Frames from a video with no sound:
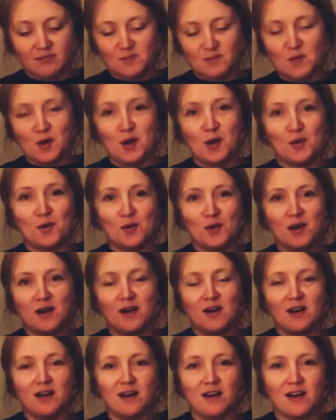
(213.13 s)
I
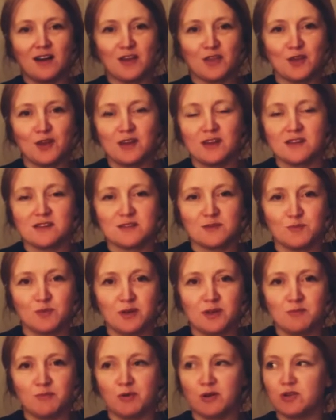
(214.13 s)
think it's a
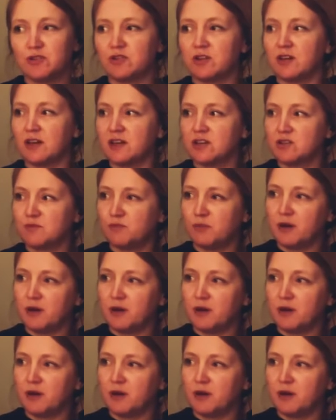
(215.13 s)
brilliant poetry collection,